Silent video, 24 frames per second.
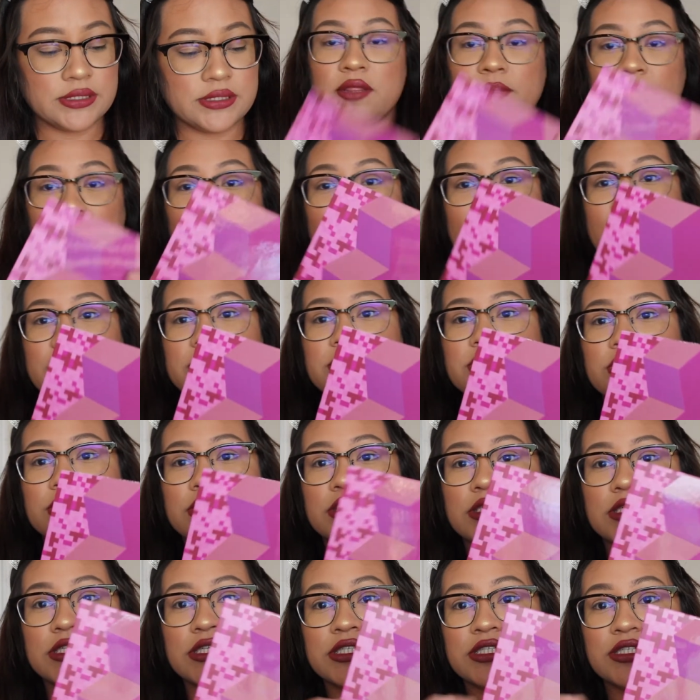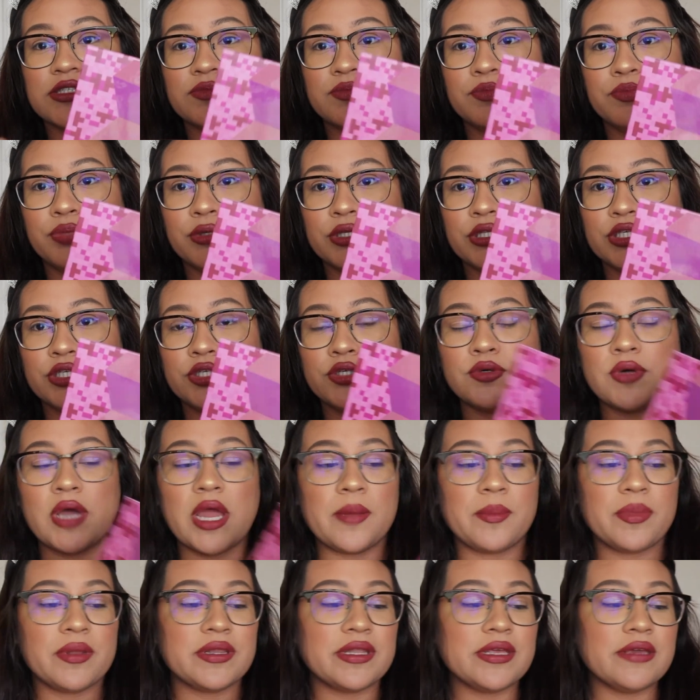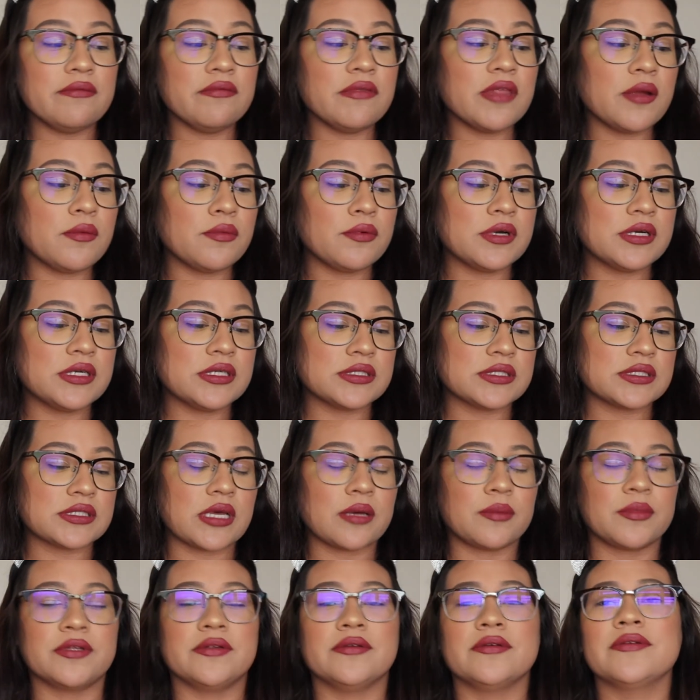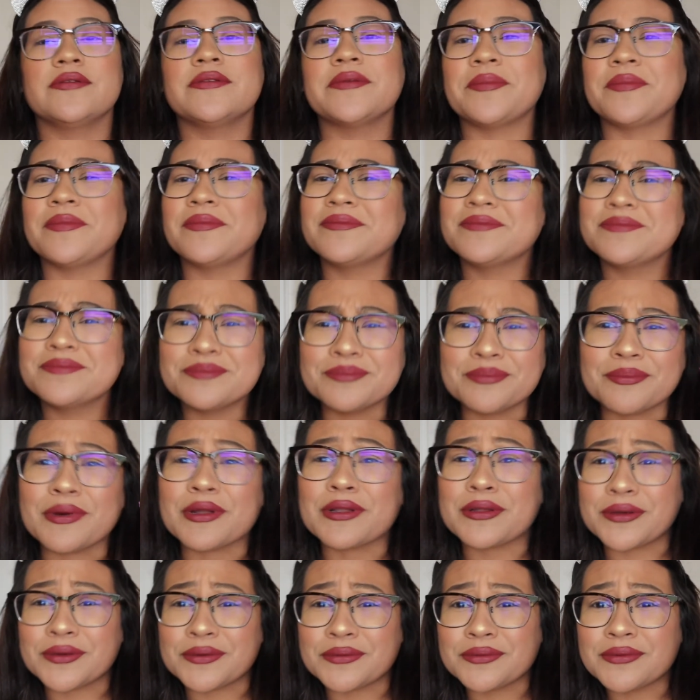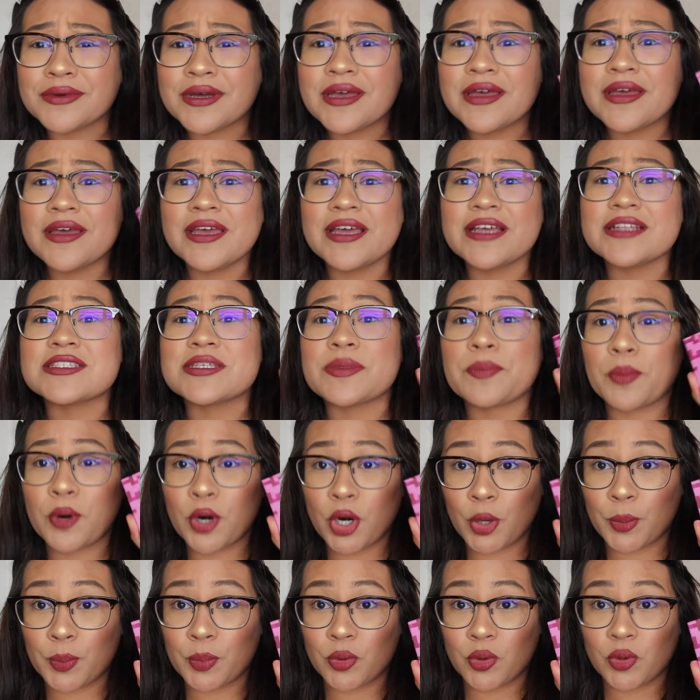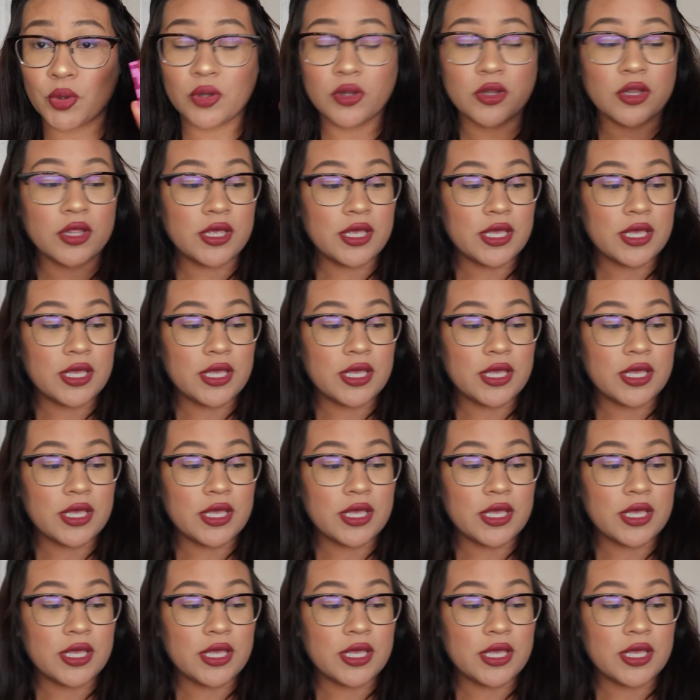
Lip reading: And the packaging is blue. I believe there was, blue. It's purple.